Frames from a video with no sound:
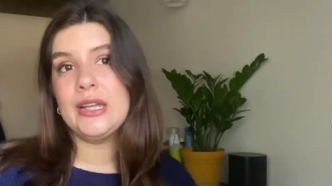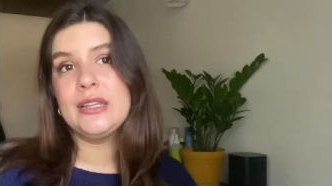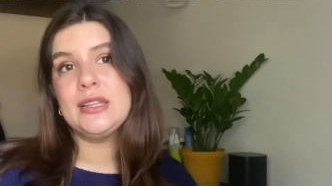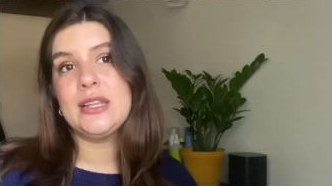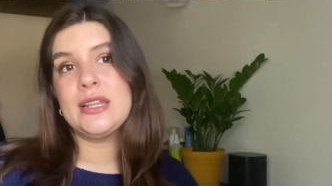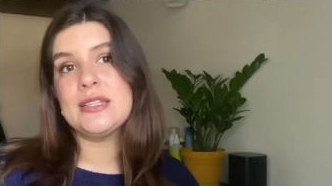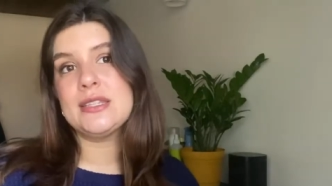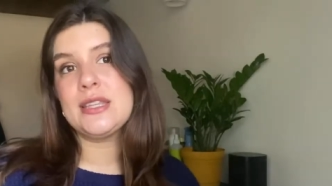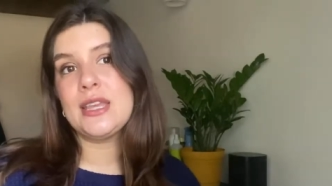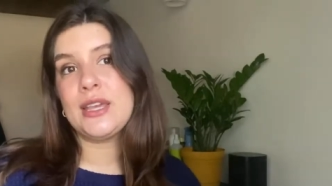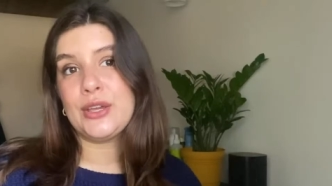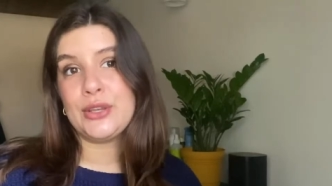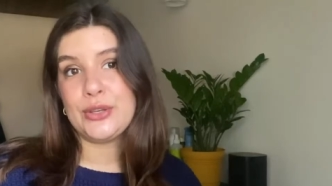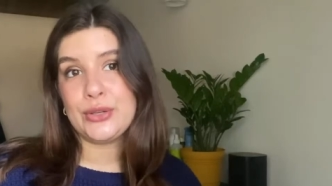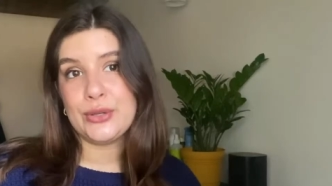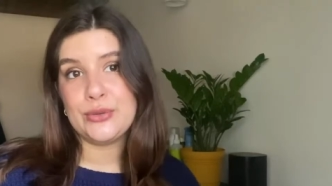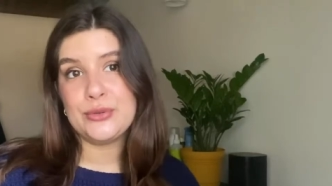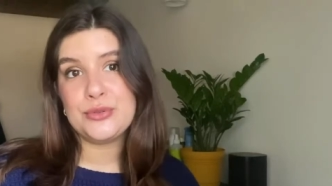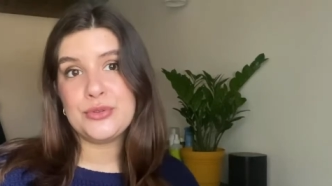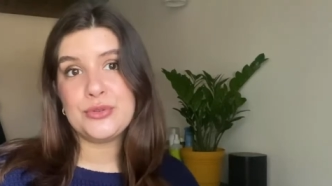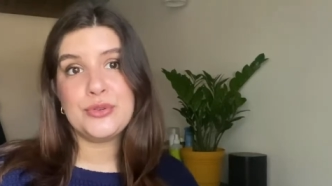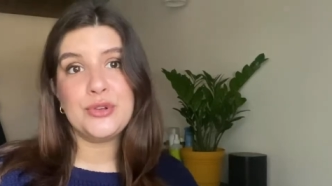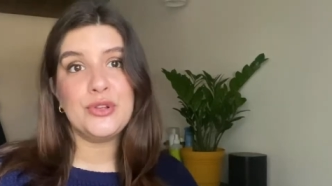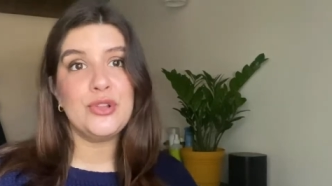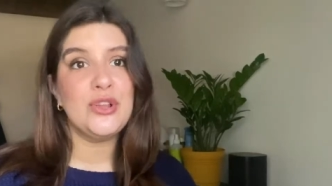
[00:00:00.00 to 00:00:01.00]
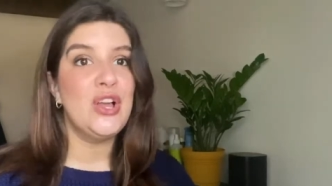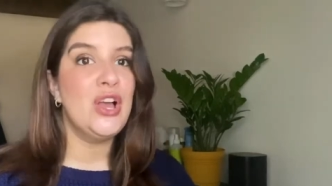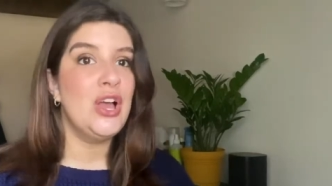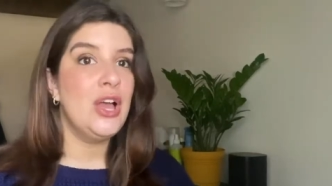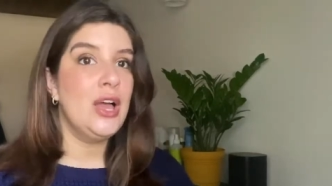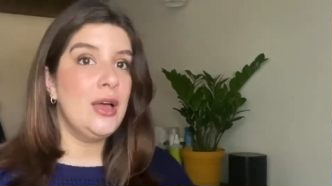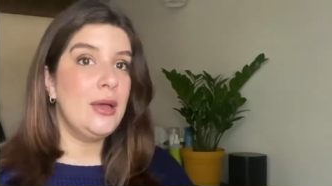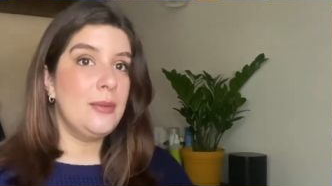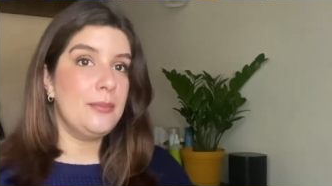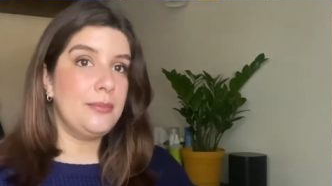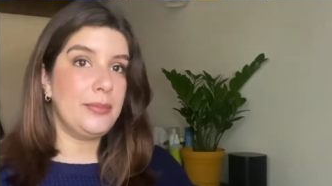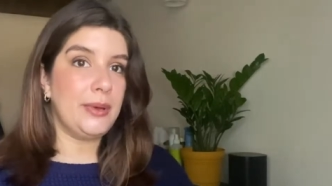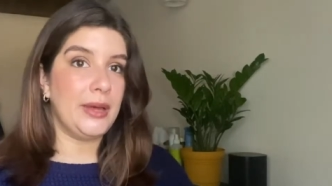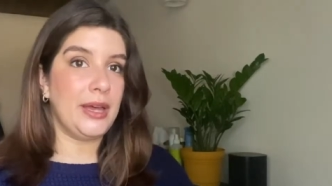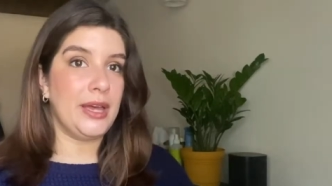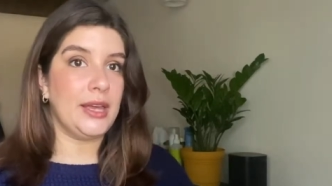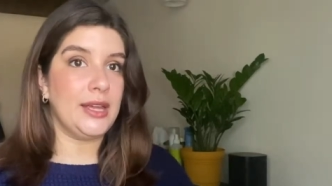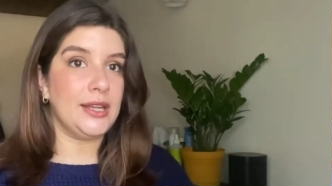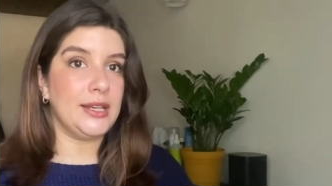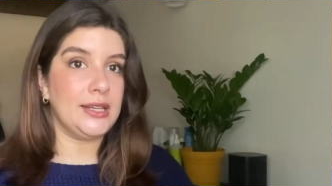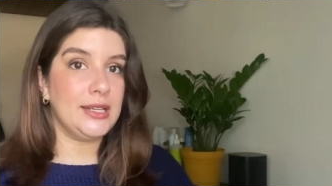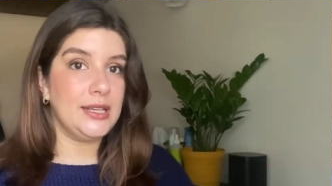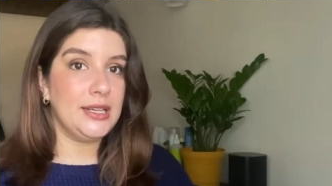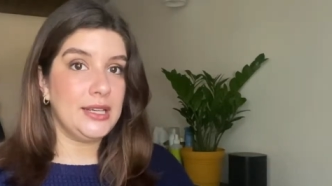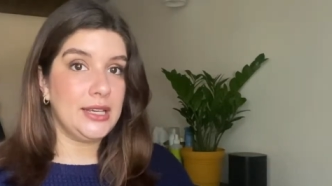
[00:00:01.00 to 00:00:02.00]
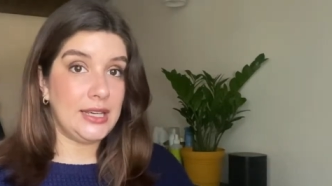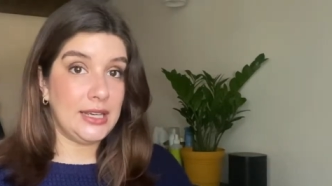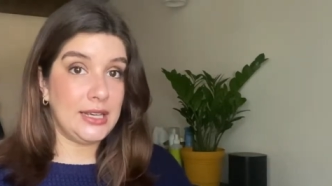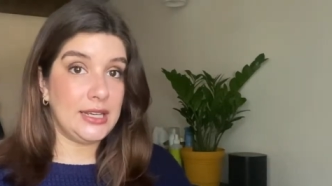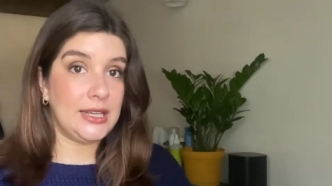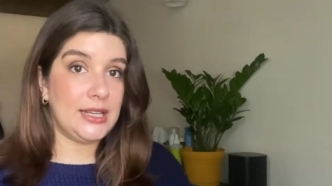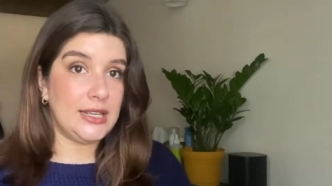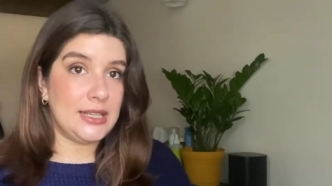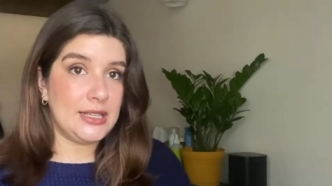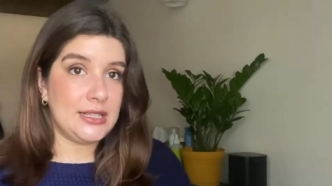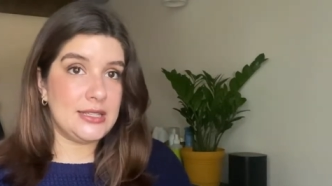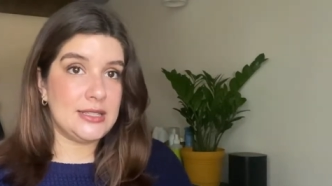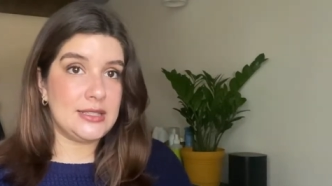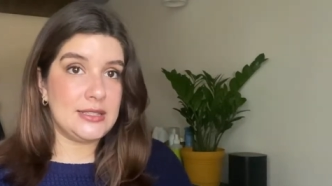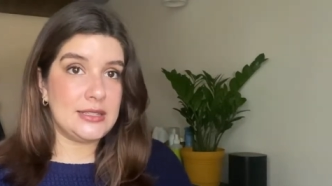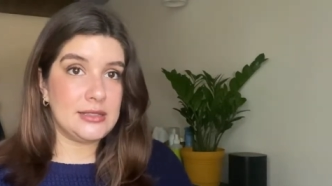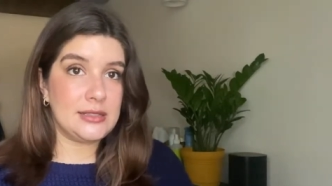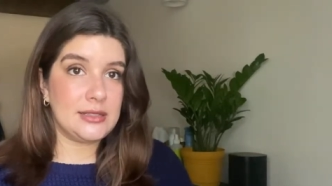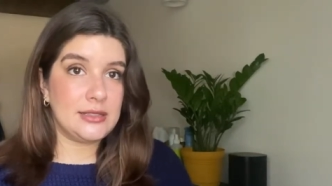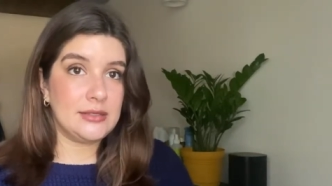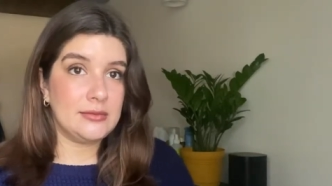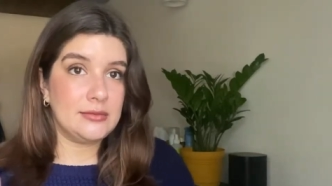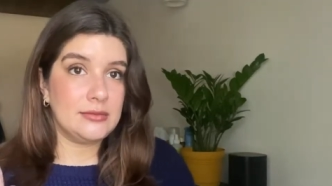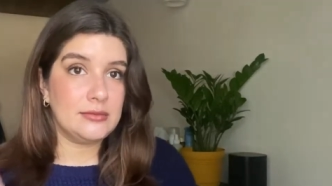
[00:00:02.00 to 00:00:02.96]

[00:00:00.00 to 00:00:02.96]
unless like a neutral, but it is